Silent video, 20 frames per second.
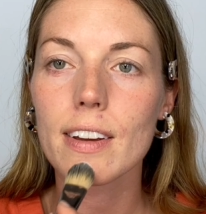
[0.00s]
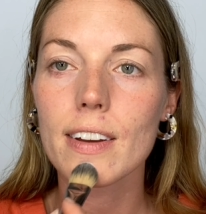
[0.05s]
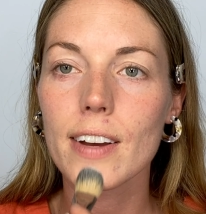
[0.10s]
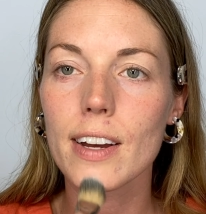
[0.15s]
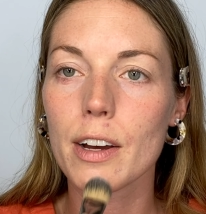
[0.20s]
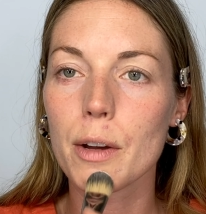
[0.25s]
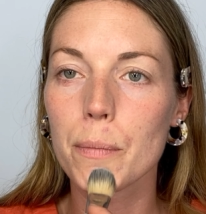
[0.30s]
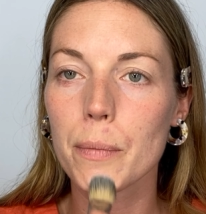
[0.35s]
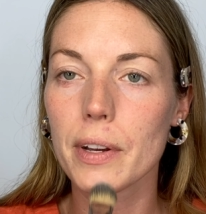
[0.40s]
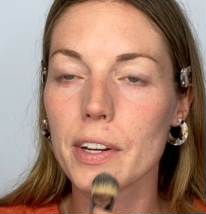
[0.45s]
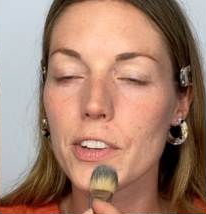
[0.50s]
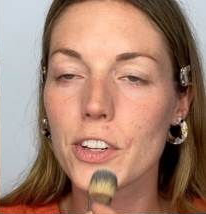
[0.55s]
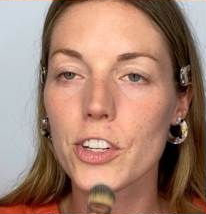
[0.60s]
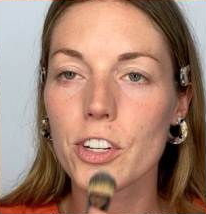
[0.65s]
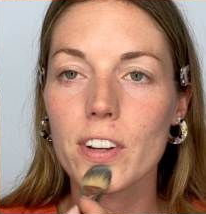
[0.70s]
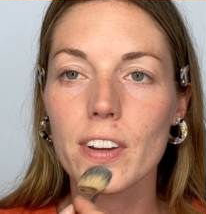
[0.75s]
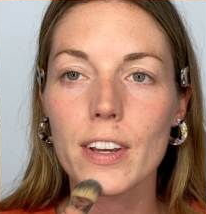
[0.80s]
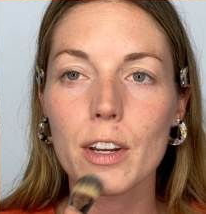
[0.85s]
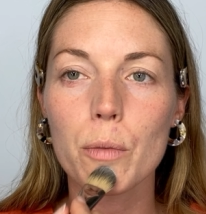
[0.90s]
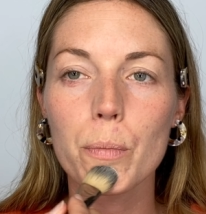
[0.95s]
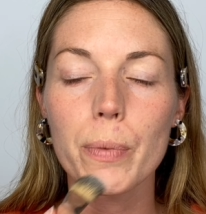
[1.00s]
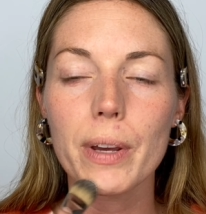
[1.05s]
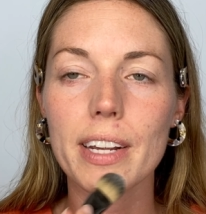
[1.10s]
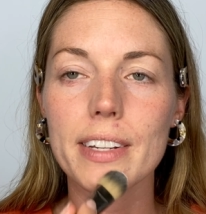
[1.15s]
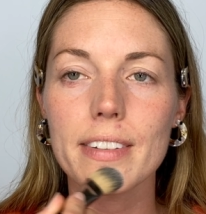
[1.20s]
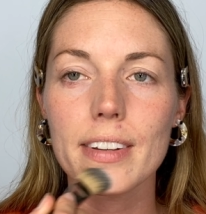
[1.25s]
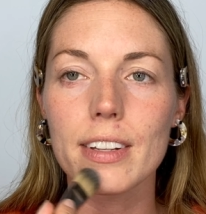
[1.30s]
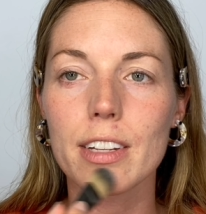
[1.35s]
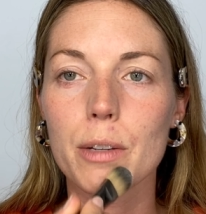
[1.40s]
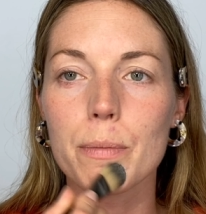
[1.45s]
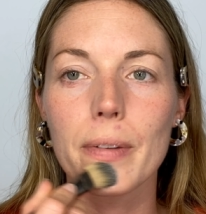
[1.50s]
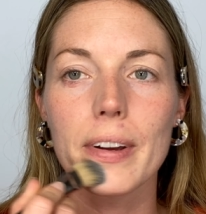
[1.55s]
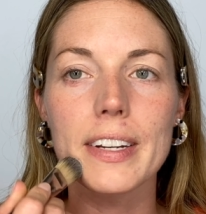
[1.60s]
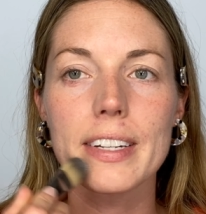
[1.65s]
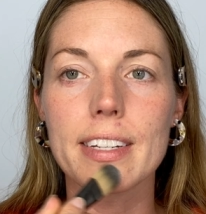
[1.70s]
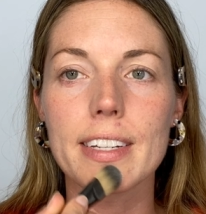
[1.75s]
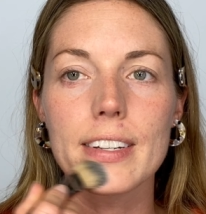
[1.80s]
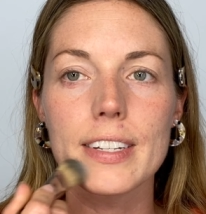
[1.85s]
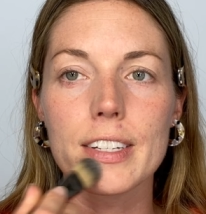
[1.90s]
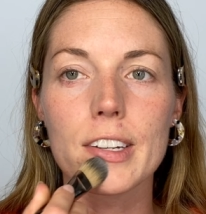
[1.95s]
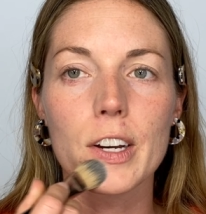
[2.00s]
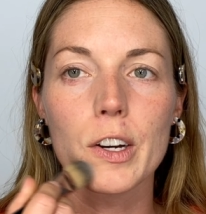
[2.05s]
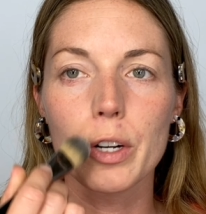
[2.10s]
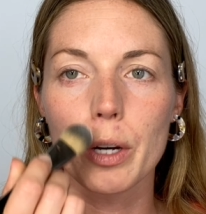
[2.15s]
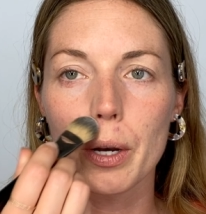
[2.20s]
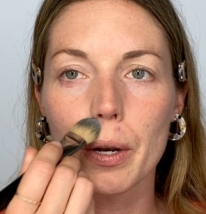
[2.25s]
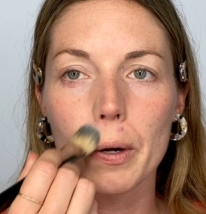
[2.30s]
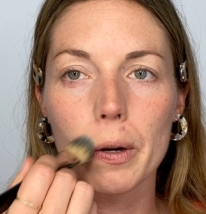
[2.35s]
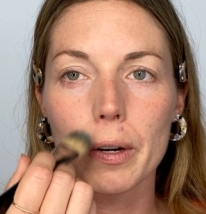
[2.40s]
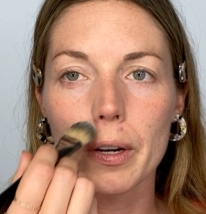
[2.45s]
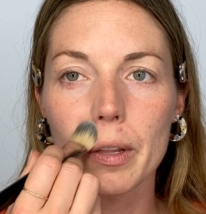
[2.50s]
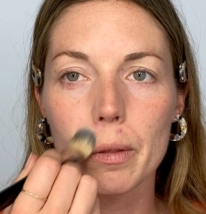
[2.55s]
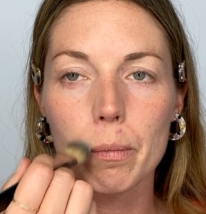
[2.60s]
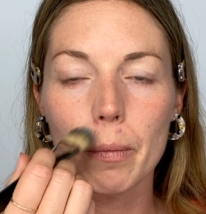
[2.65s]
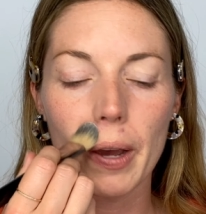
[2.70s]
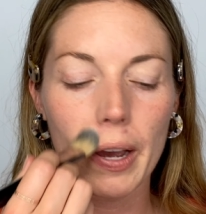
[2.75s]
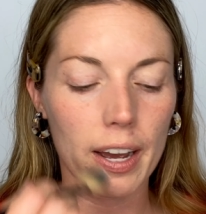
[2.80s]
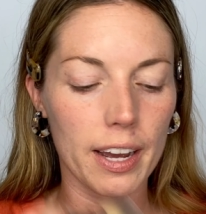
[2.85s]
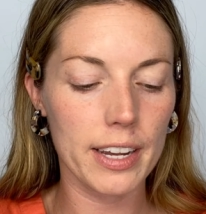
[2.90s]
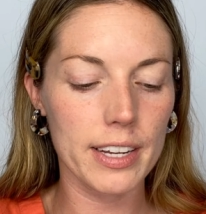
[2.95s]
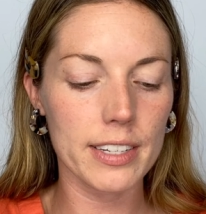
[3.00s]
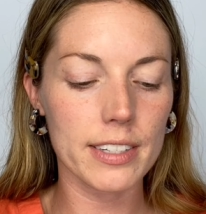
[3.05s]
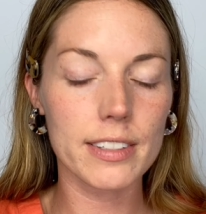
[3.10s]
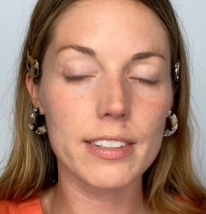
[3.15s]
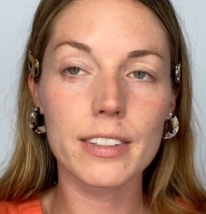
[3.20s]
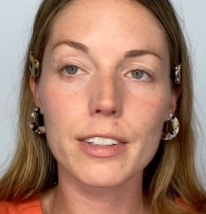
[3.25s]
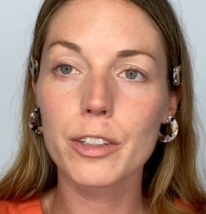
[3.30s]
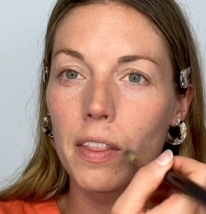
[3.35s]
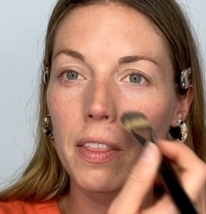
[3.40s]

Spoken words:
on my chin, basically my T-zone and underneath my eyes.